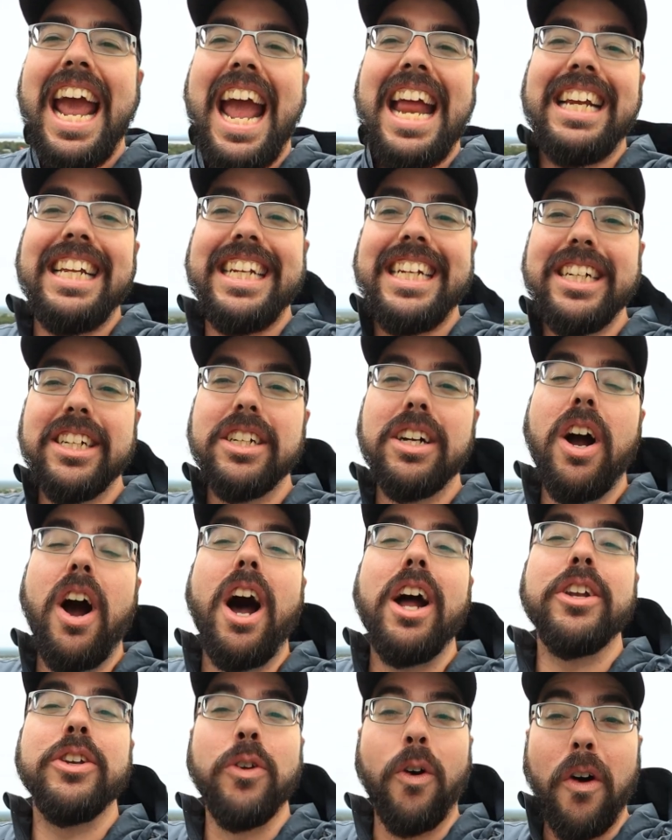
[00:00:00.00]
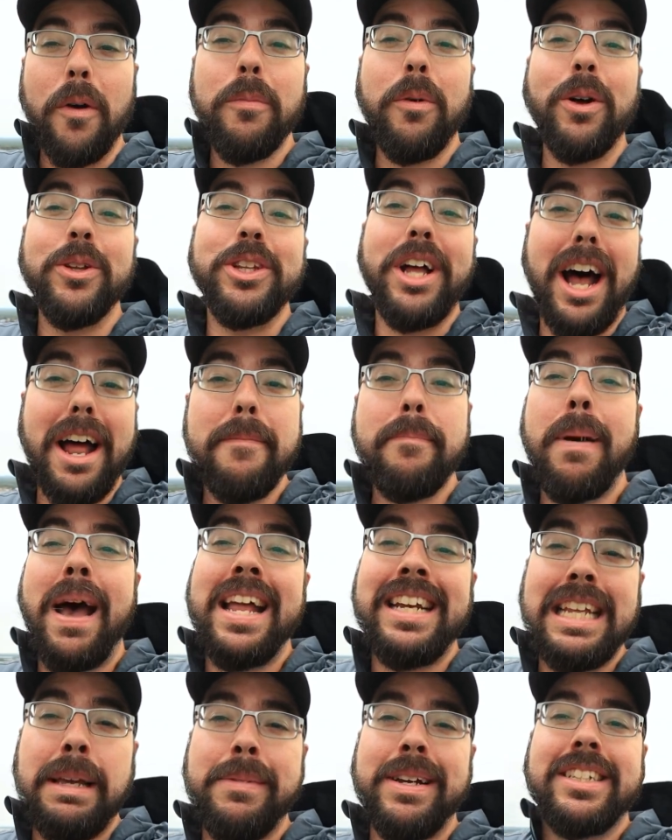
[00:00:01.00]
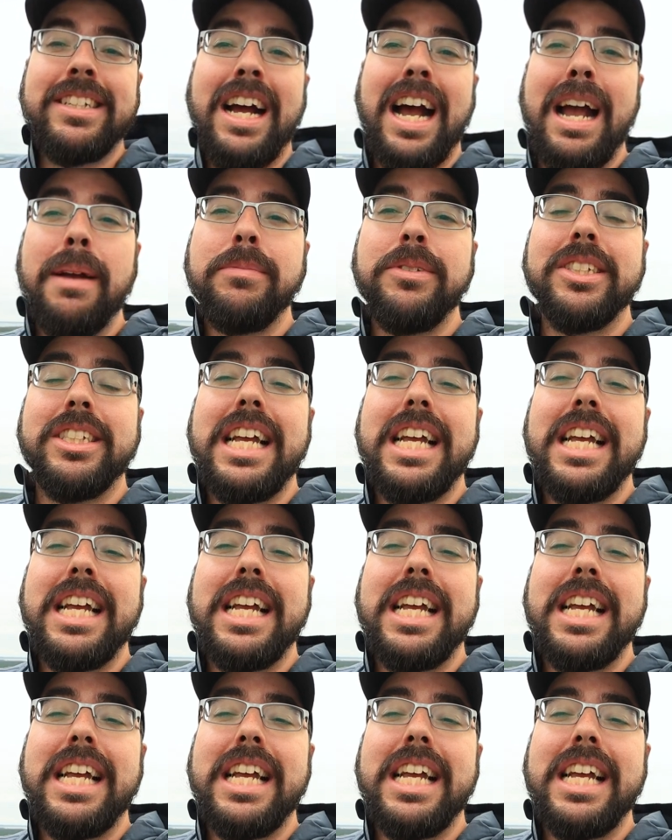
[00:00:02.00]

And here on normal non-pandemic times,